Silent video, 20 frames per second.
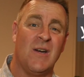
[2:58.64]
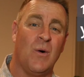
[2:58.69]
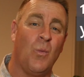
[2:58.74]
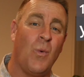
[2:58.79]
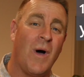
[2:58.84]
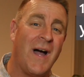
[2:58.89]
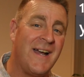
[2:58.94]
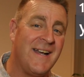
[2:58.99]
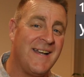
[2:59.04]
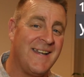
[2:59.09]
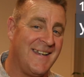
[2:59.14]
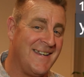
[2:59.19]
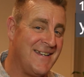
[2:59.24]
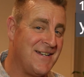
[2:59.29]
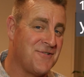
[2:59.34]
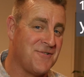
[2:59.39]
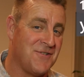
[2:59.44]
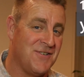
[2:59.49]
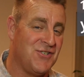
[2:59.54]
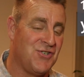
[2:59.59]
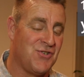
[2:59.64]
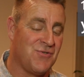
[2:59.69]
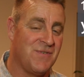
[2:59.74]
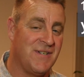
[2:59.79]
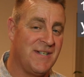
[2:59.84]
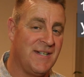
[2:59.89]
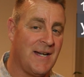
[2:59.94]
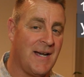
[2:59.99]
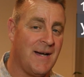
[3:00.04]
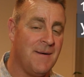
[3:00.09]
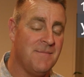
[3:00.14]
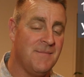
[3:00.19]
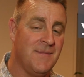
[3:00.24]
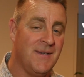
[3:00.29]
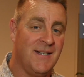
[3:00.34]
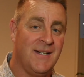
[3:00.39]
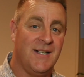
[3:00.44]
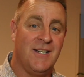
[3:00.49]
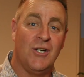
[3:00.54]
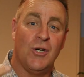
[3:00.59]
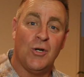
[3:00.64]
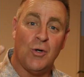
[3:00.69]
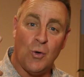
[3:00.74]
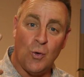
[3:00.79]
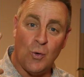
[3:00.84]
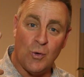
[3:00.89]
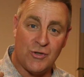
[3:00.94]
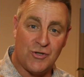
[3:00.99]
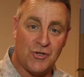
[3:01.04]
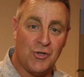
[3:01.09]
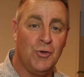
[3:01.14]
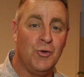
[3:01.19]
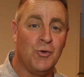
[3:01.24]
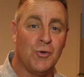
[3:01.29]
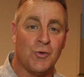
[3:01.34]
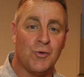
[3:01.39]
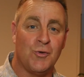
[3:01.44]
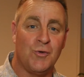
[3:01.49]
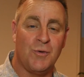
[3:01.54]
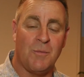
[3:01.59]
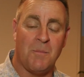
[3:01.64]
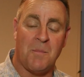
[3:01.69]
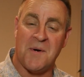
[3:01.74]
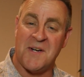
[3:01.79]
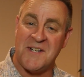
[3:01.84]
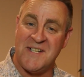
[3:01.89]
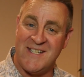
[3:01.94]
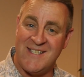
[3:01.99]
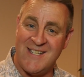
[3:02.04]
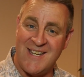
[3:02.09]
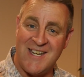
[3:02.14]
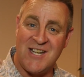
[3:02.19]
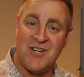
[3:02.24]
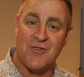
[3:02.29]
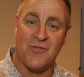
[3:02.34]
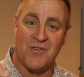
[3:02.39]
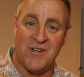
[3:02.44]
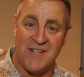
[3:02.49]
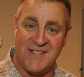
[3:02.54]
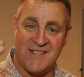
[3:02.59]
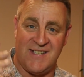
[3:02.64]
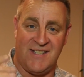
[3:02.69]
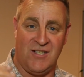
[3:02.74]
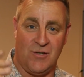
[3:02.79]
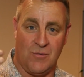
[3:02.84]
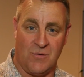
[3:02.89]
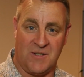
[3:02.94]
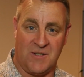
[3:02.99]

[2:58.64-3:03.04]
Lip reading: a way to increase your income, or two, by decreasing your